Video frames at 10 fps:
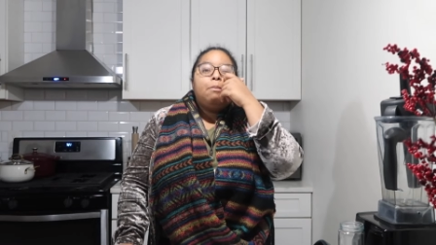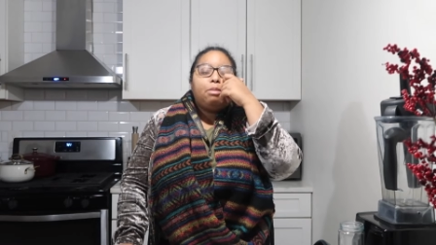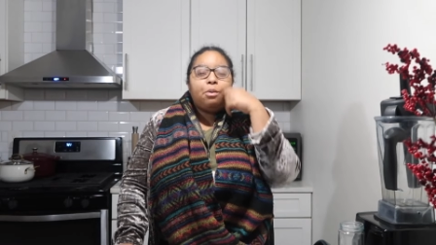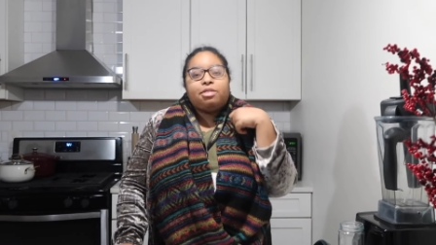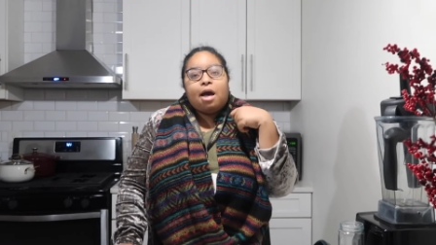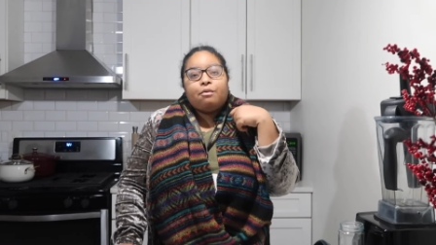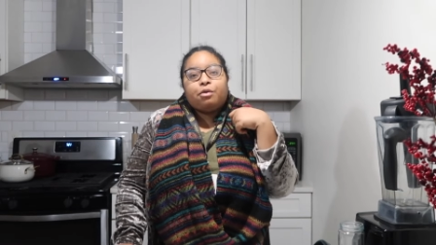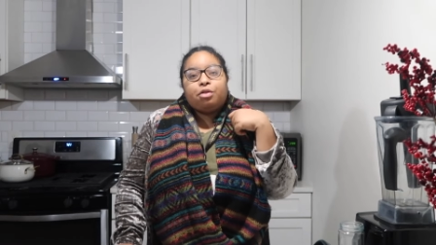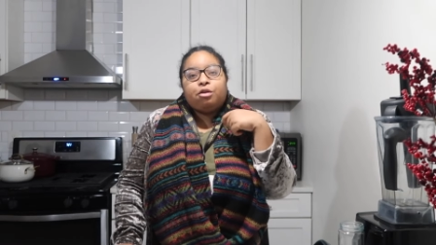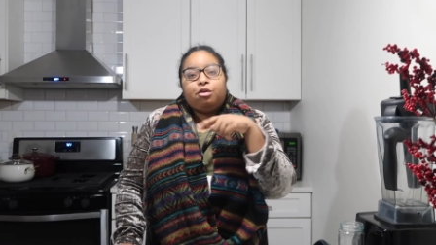But without
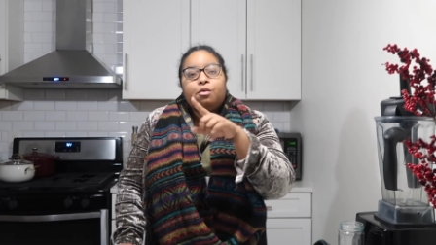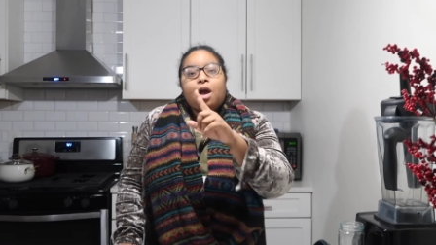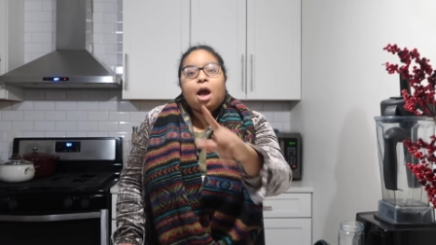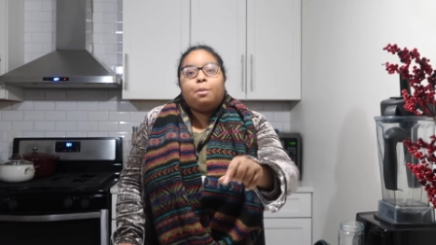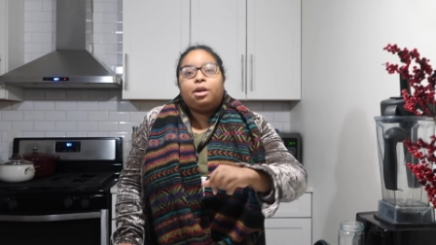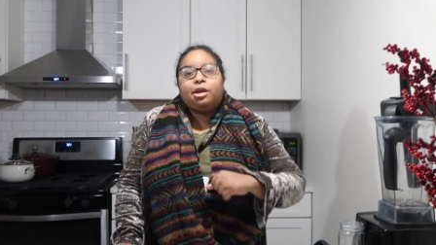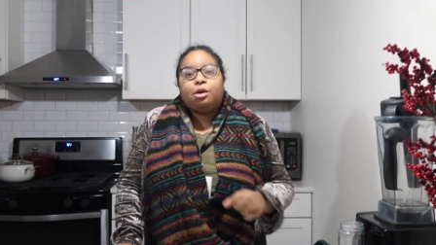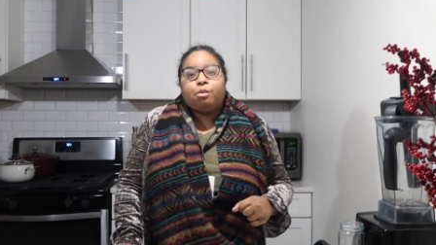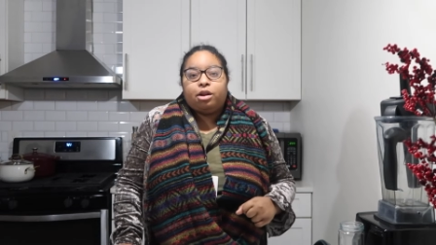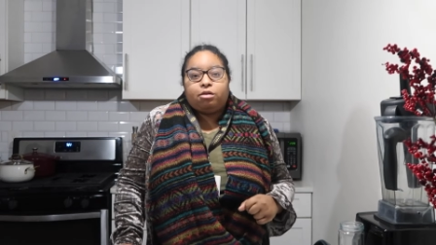further ado, I'm going
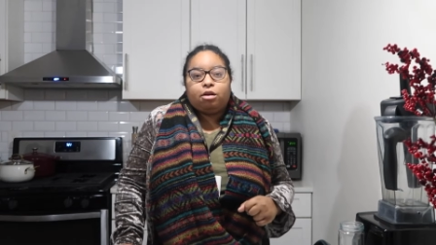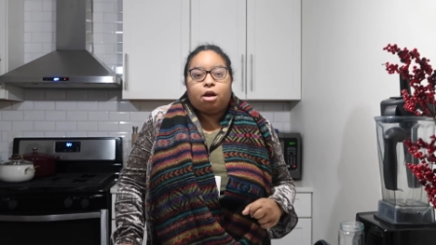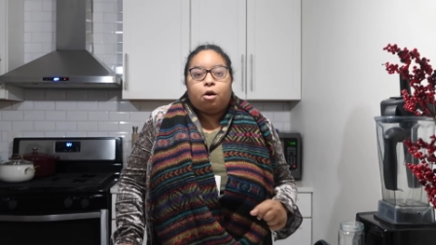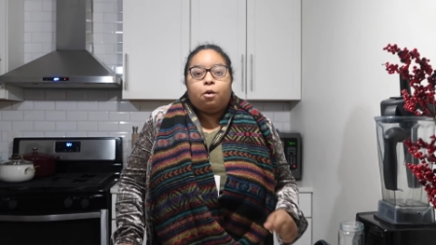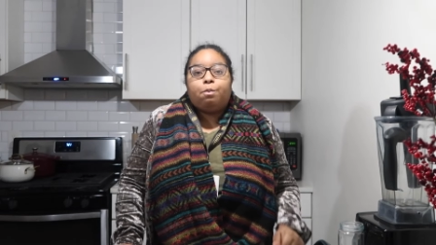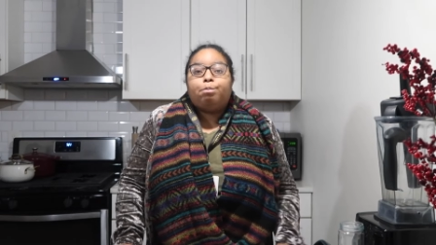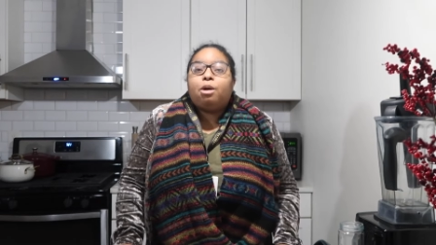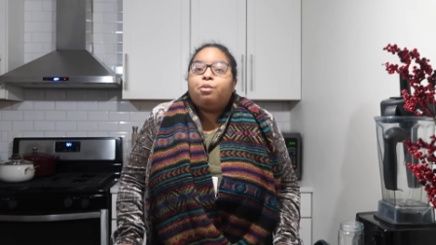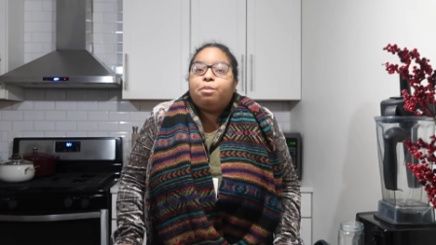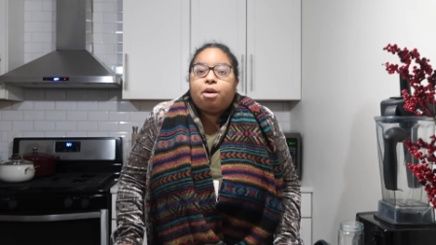to get ready to go.
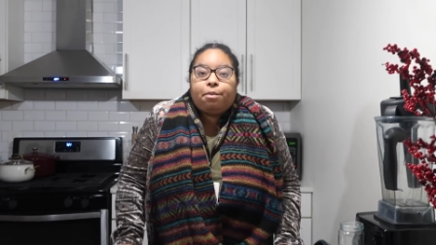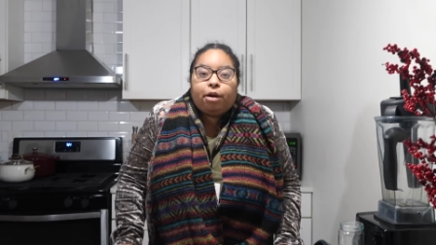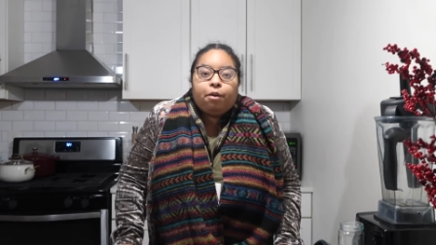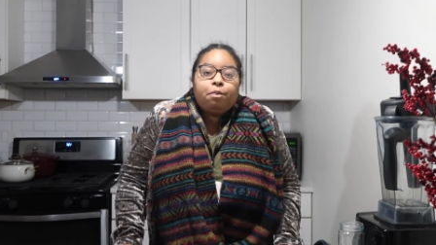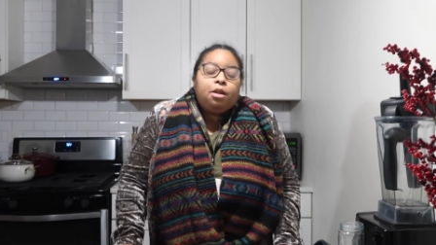But remember,